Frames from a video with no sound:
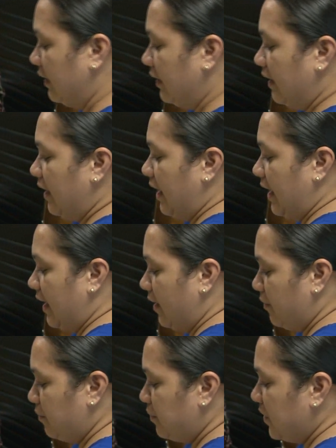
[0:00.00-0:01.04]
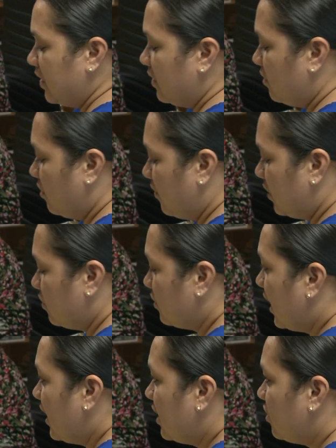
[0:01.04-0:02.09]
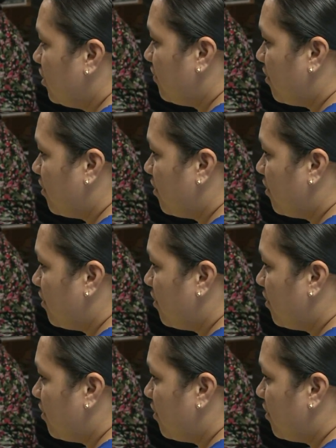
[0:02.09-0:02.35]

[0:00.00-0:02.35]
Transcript: So we start at birth, educate